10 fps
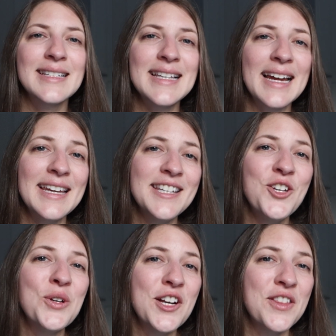Second,
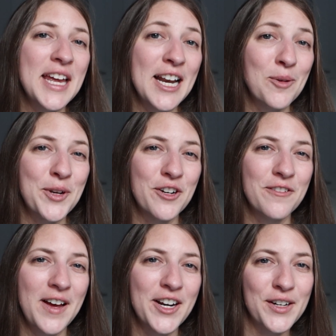you'll hear the air
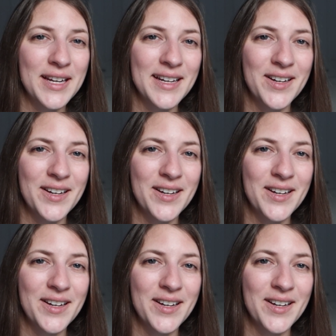purifier kick